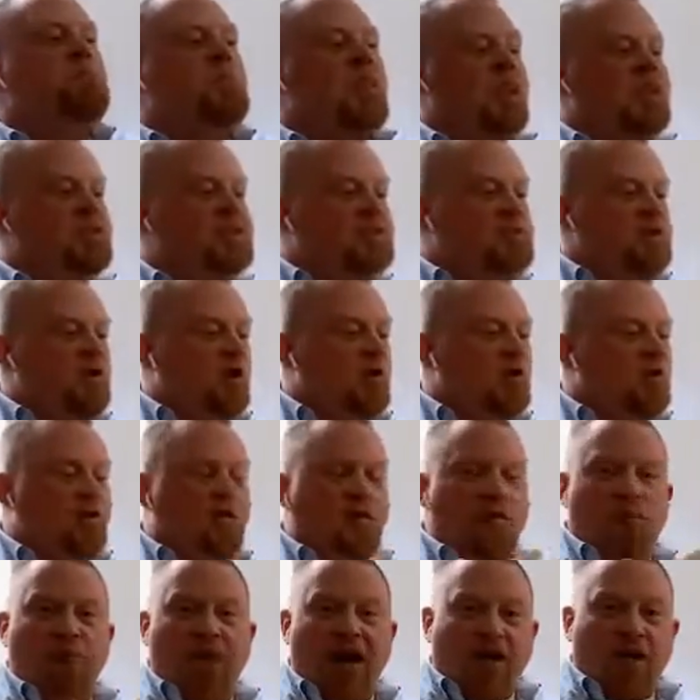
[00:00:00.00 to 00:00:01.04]
and so
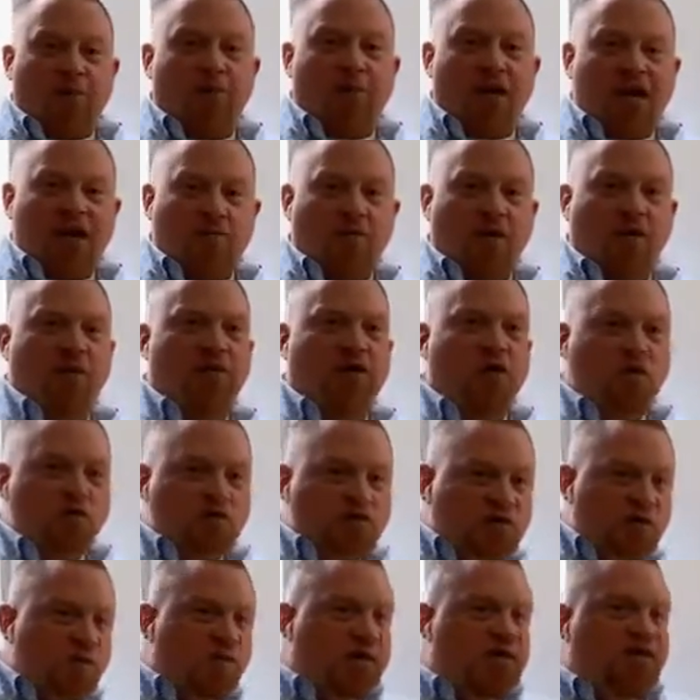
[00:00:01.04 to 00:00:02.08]
the bare minimum used
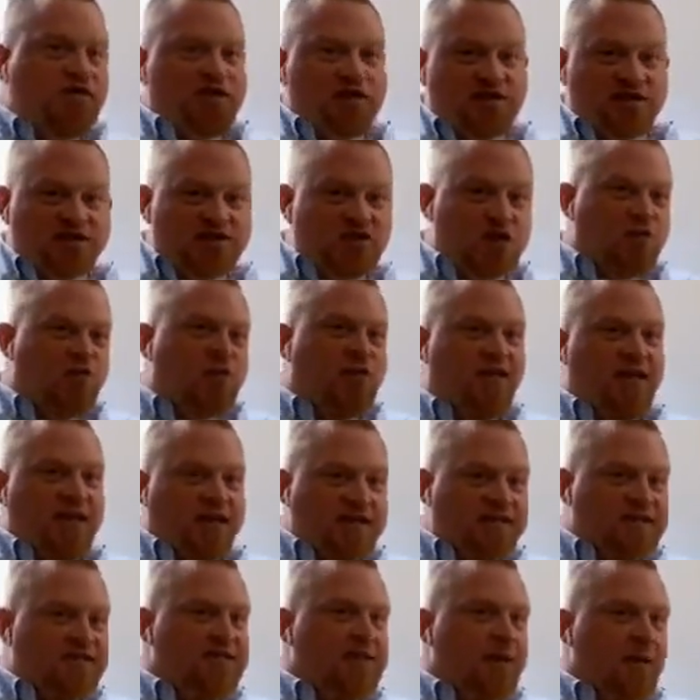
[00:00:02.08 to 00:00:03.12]
to be just do
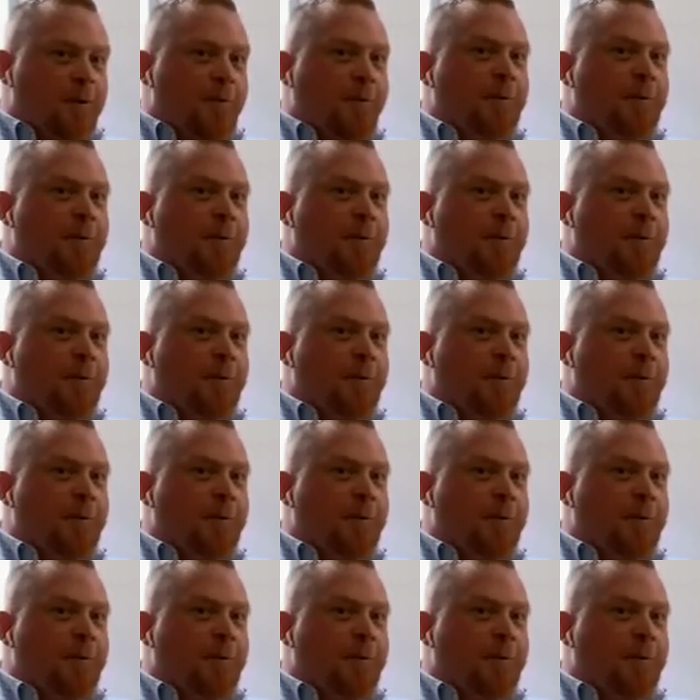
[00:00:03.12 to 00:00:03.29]
this,